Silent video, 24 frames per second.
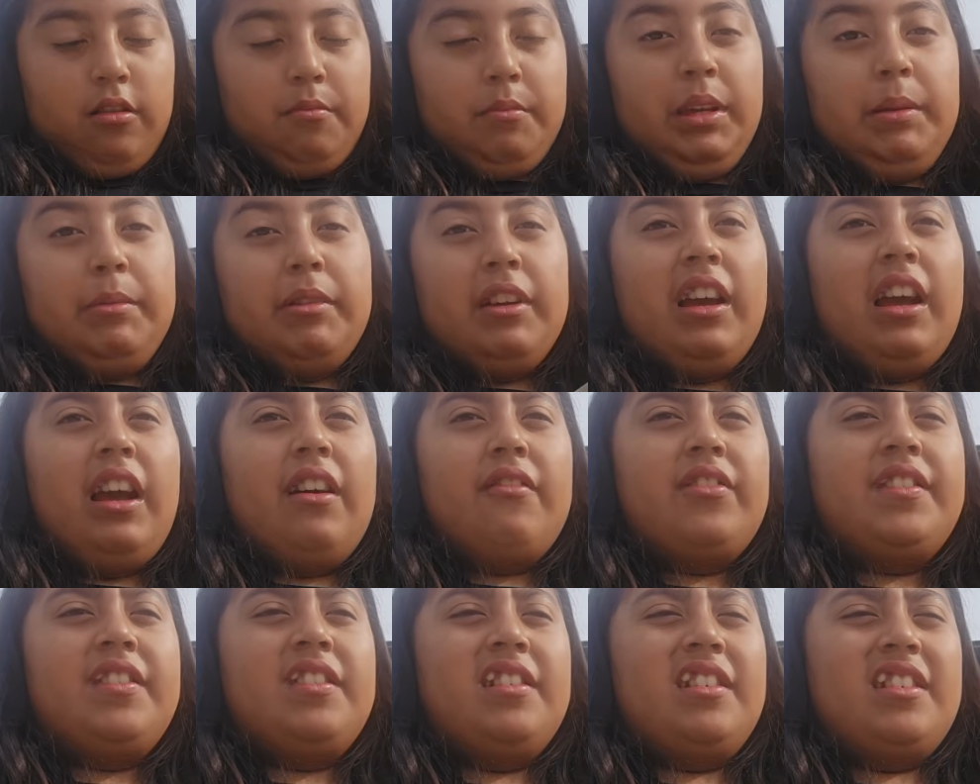Maybe I
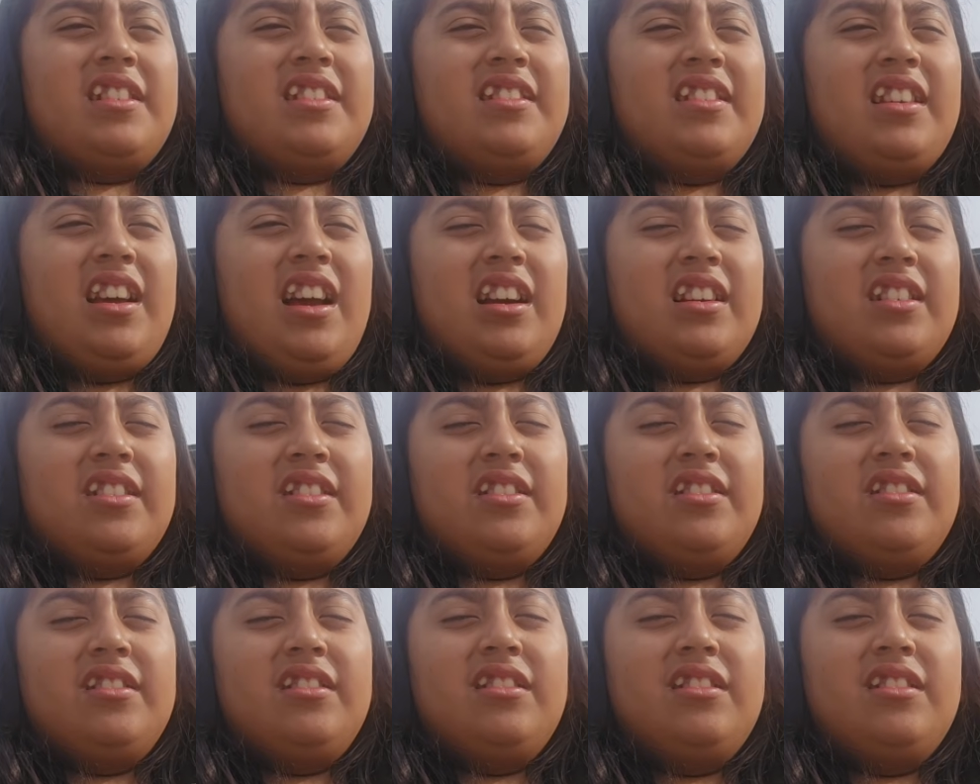have 6
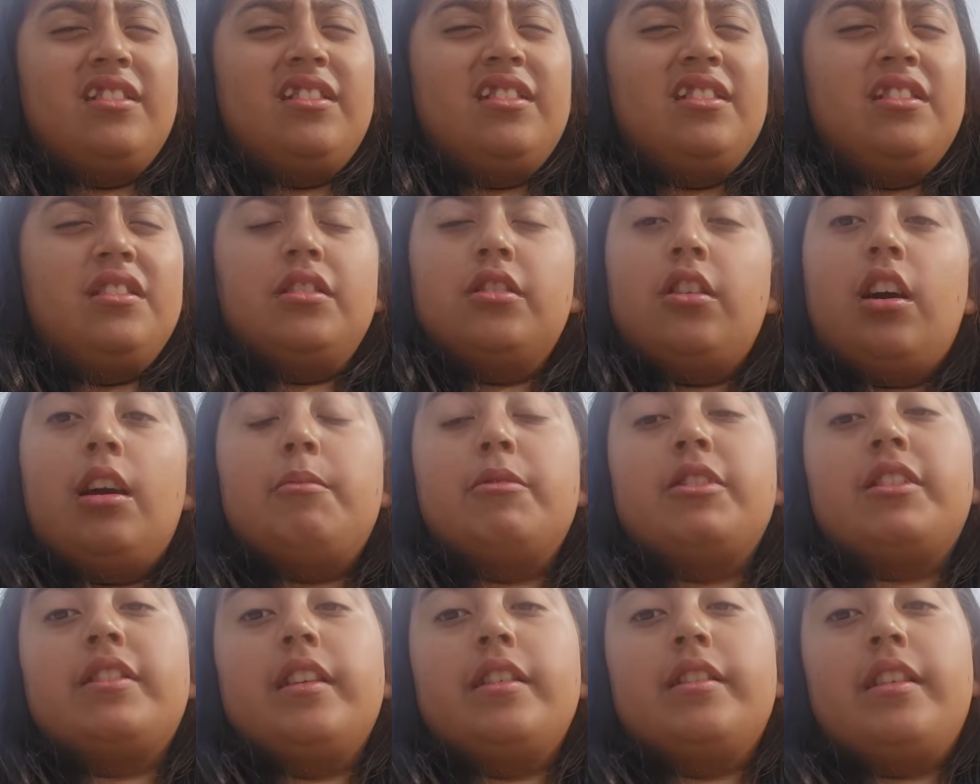actually. No,
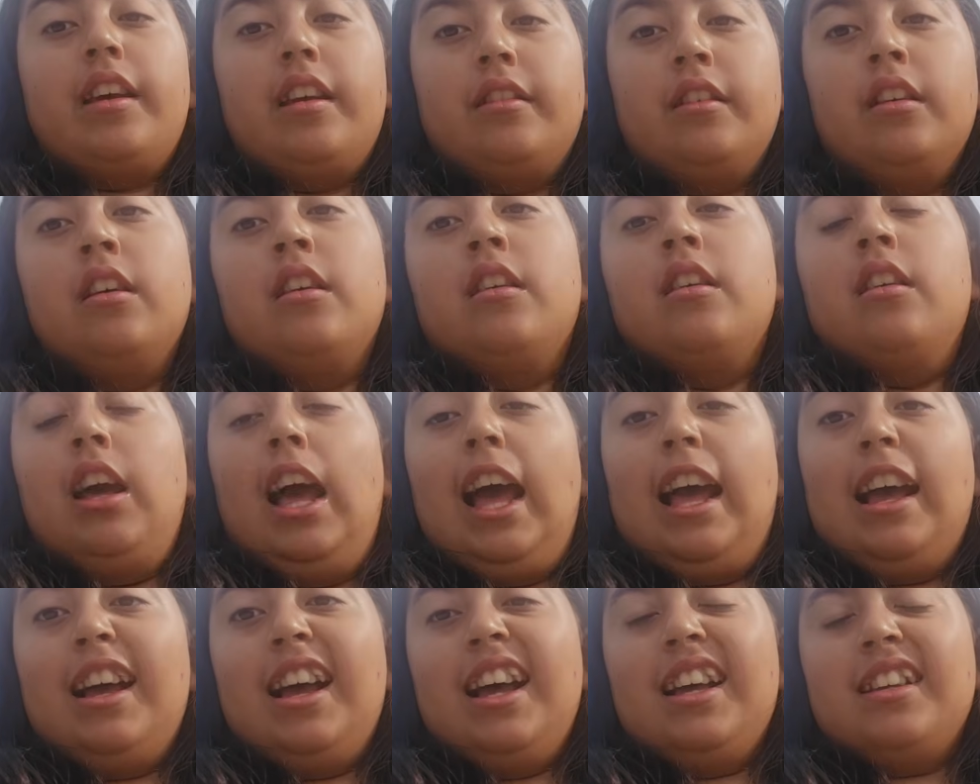I'm gonna say 10.
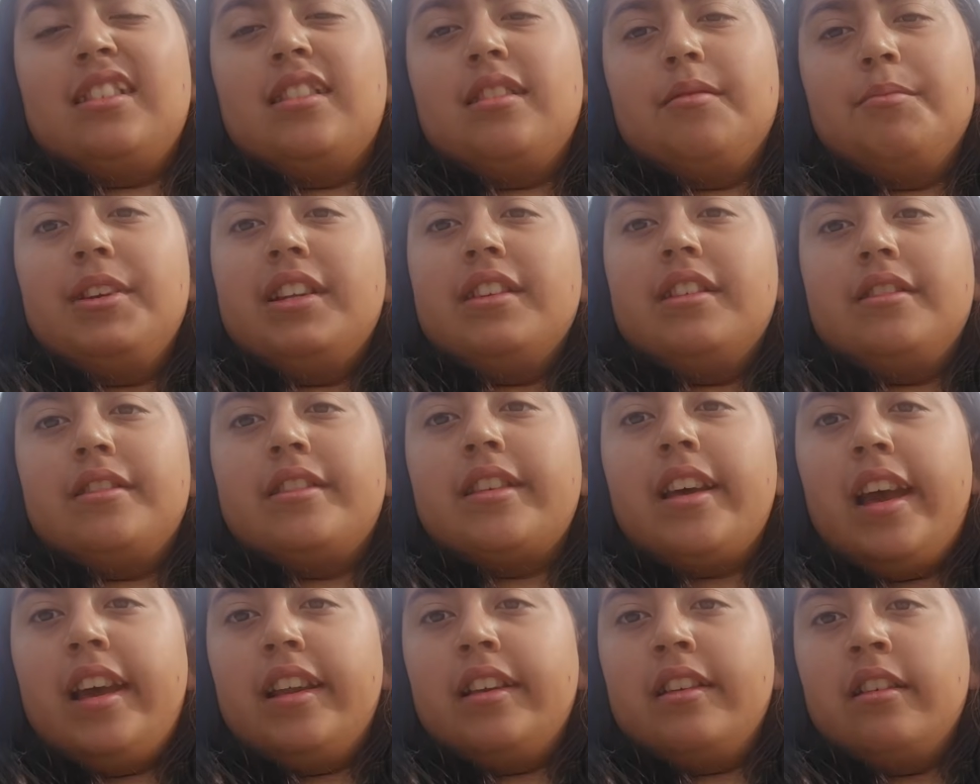
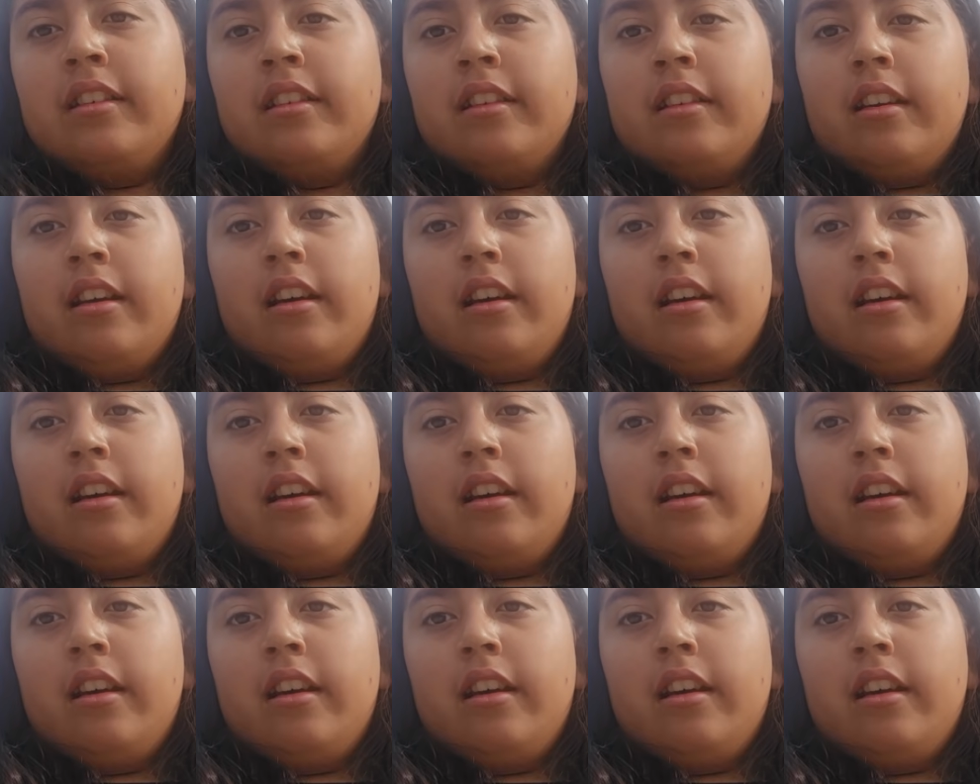Estimated 10.